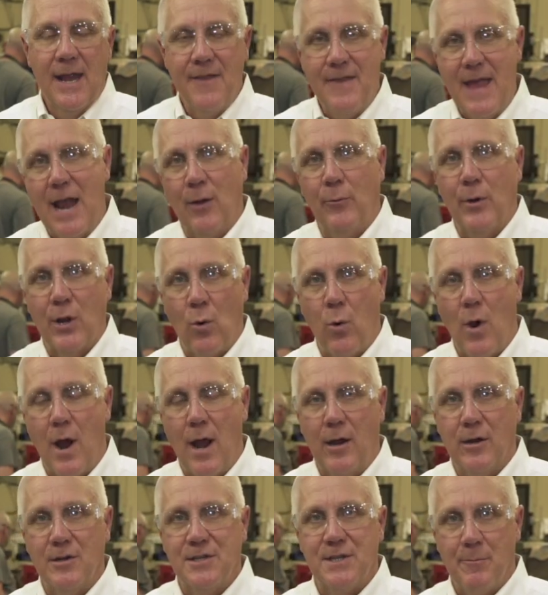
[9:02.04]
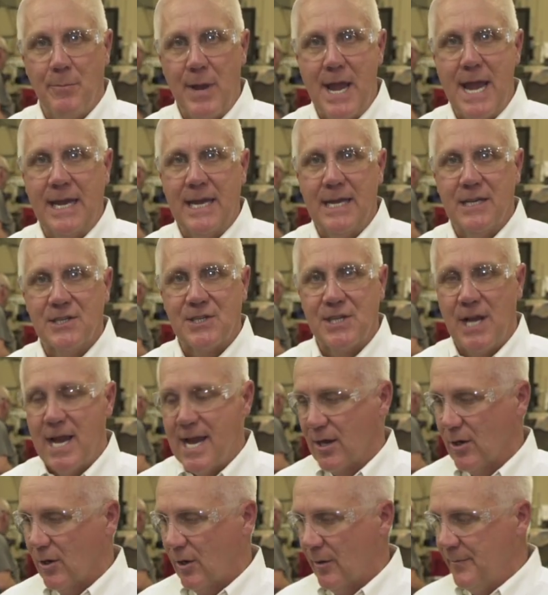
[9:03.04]
and that requires a baking
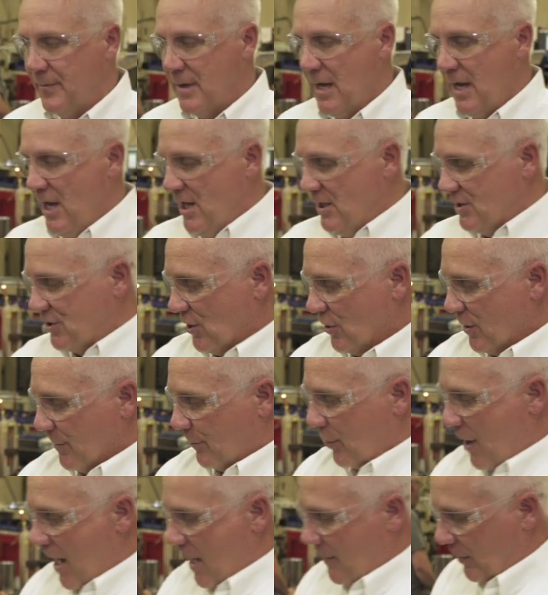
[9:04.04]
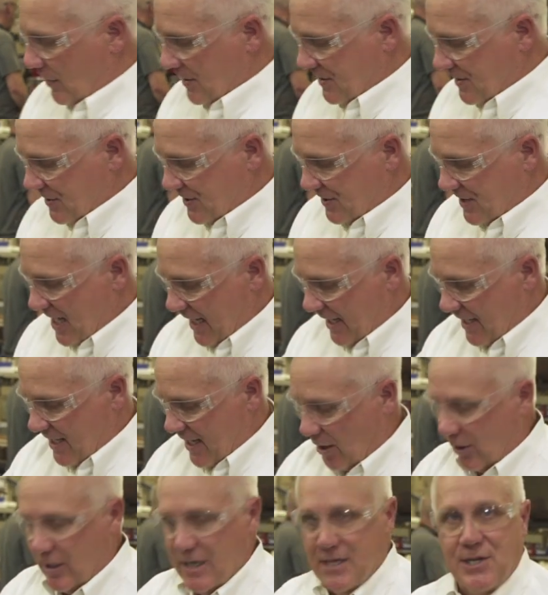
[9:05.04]
cycle. So the primaries and
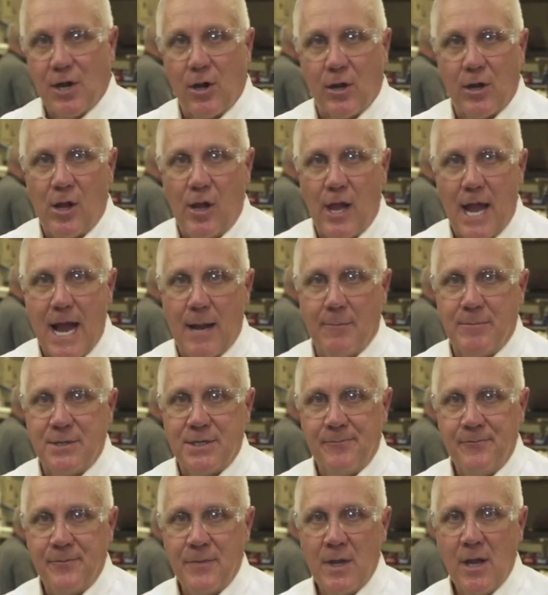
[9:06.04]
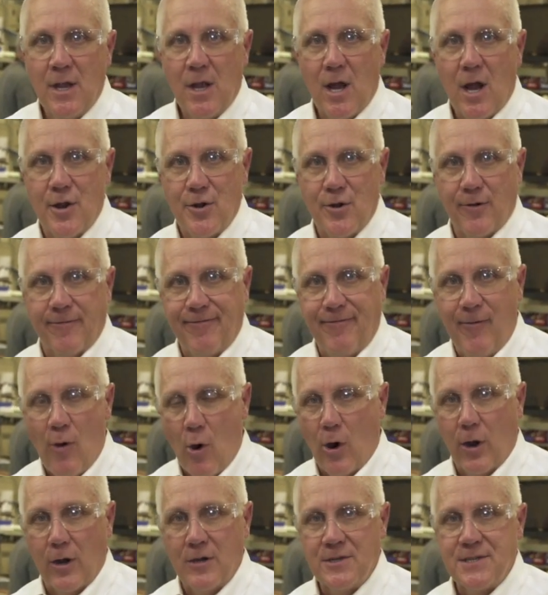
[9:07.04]
secondaries are clamped under
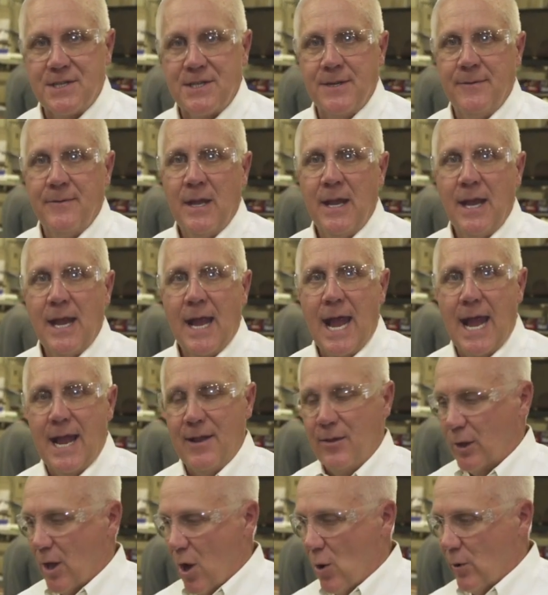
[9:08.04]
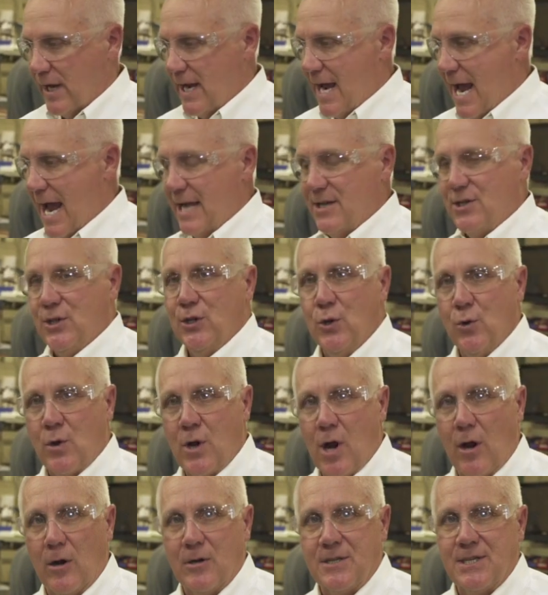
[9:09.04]
force and loaded onto
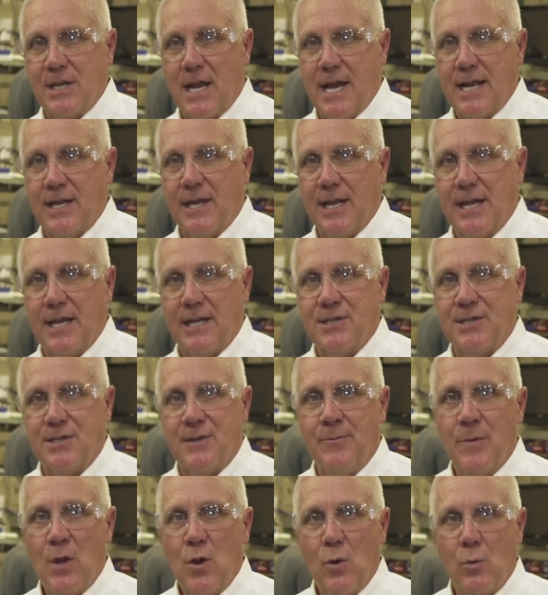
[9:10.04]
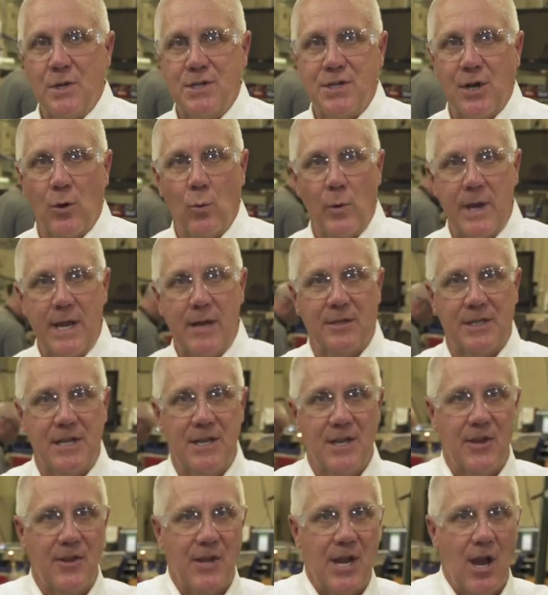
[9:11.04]
carts like this, which are wheeled
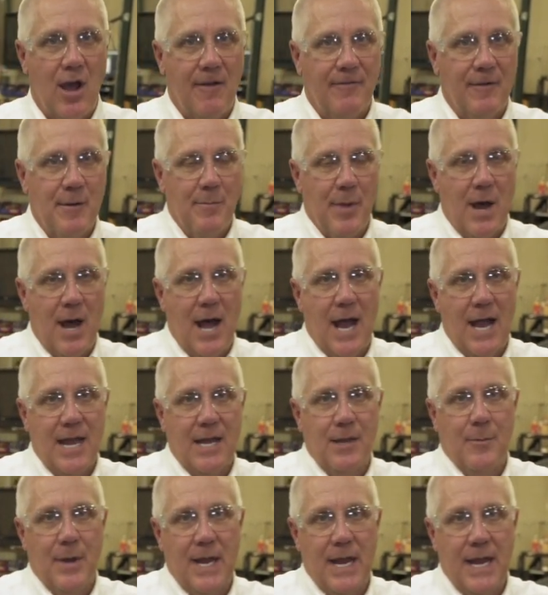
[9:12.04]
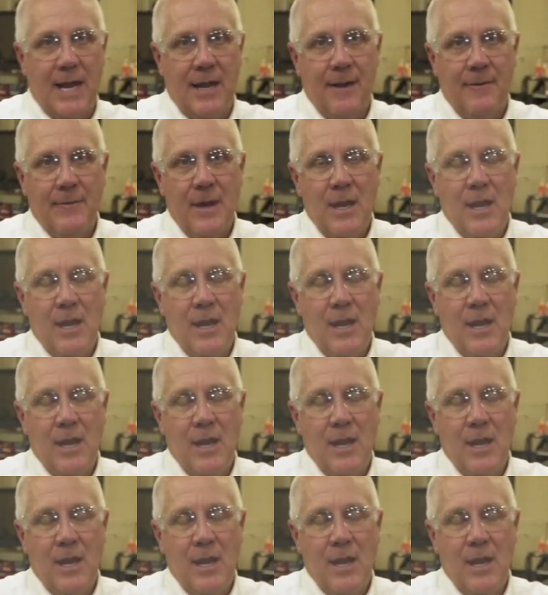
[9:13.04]
into the oven behind me